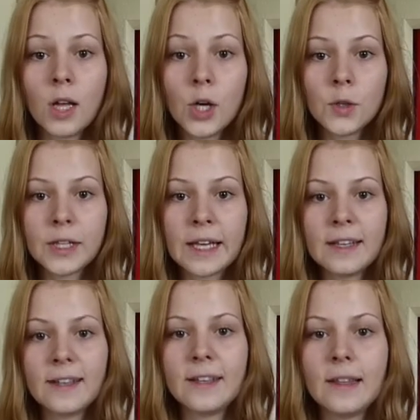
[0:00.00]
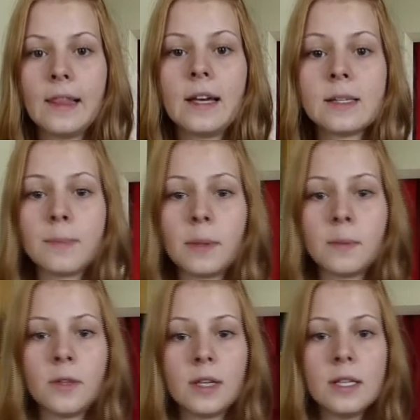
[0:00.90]
Okay, last but
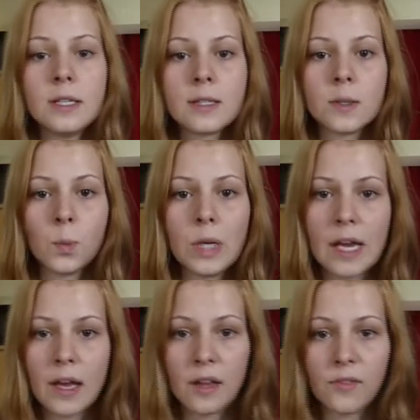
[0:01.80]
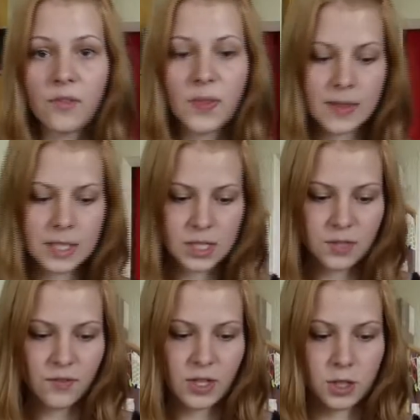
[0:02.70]
not least, we have
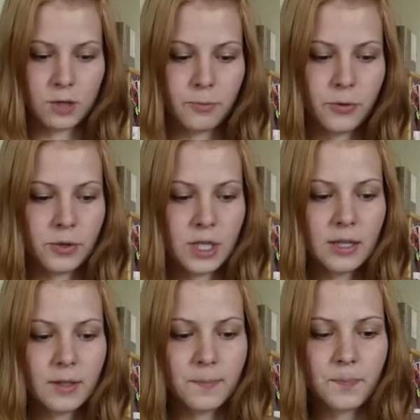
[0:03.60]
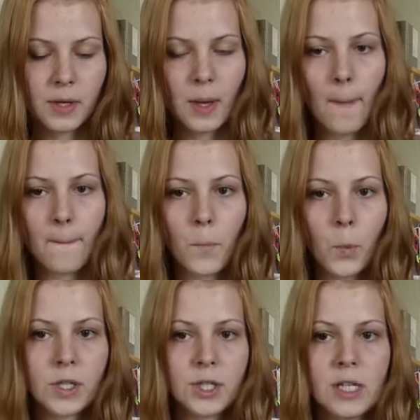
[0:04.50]
this finished project,
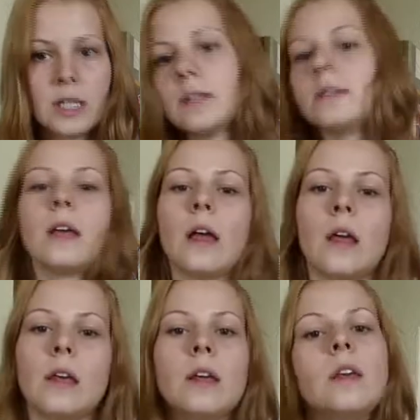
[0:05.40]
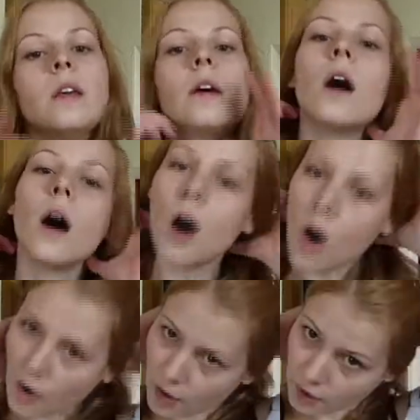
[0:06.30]
which is a
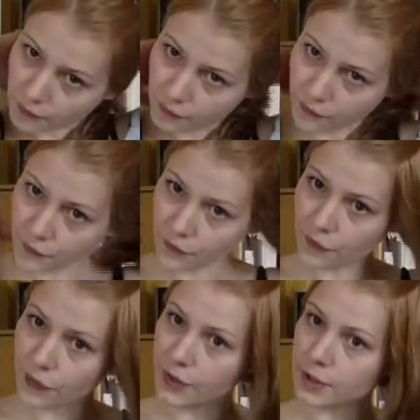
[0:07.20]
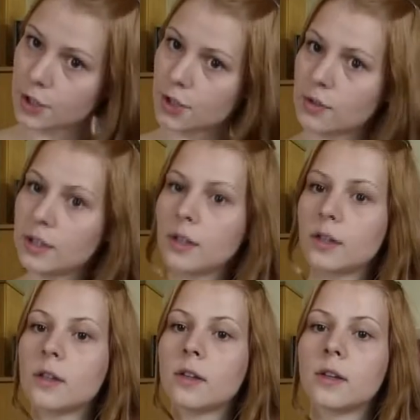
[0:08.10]

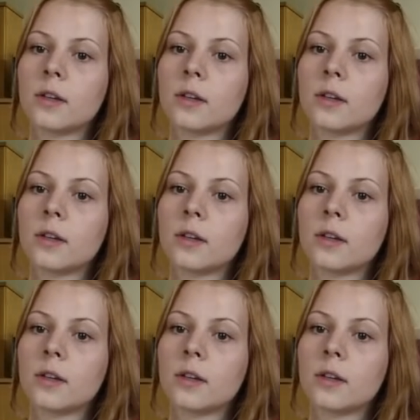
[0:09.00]
off-the-shoulder